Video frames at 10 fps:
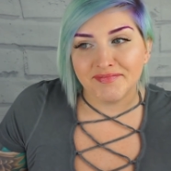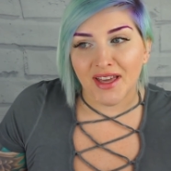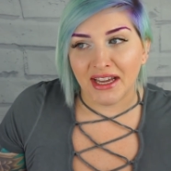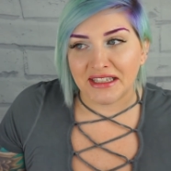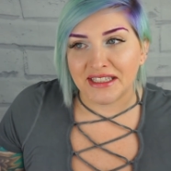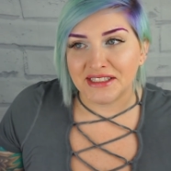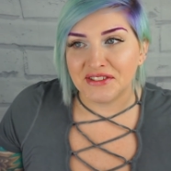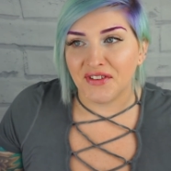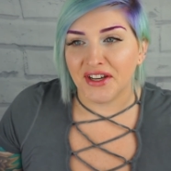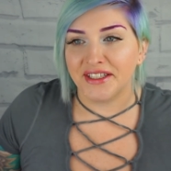Hiking's
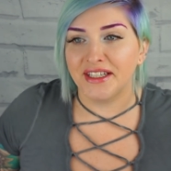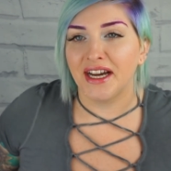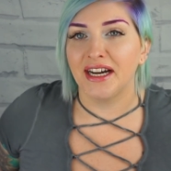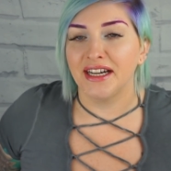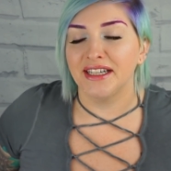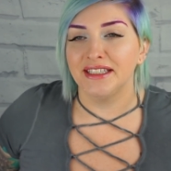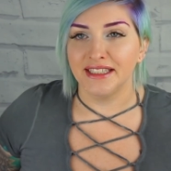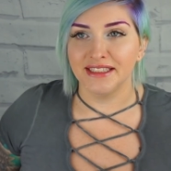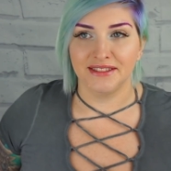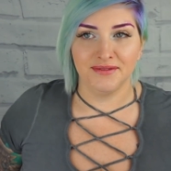fun.
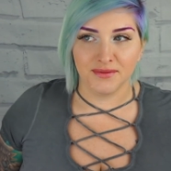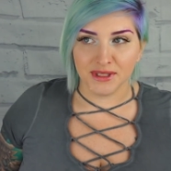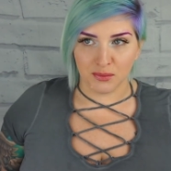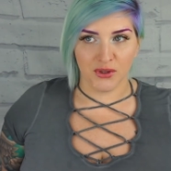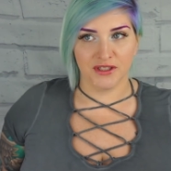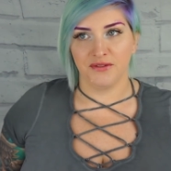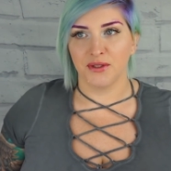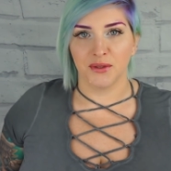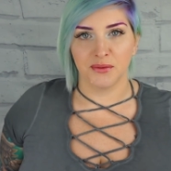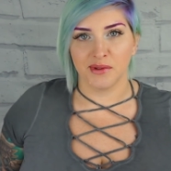It was more
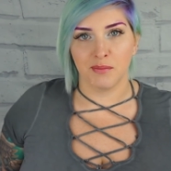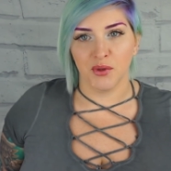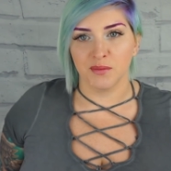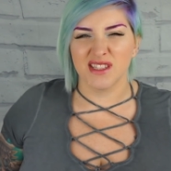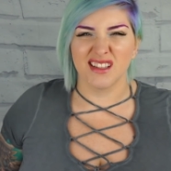difficult with boobs.